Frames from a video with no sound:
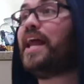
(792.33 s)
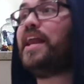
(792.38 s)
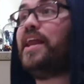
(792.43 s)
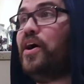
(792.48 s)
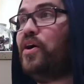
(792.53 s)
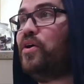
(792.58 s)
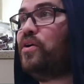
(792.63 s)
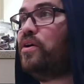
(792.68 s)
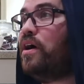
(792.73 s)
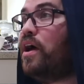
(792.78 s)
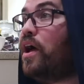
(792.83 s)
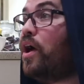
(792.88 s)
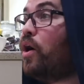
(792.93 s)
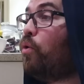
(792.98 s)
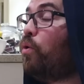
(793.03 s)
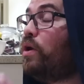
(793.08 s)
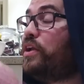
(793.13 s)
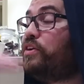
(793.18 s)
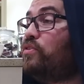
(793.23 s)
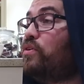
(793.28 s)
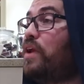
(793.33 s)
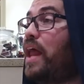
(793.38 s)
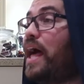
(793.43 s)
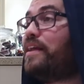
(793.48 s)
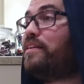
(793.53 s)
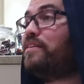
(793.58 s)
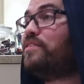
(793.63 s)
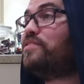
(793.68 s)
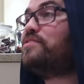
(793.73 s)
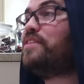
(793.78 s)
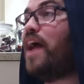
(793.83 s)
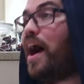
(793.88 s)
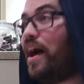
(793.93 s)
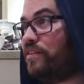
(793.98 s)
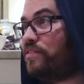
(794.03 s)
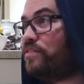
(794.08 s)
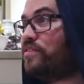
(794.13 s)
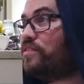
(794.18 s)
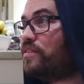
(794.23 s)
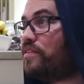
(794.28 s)
Hello, would you like this
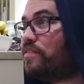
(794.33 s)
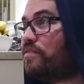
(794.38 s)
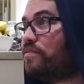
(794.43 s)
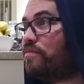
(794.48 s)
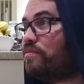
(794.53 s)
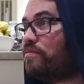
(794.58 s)
dance?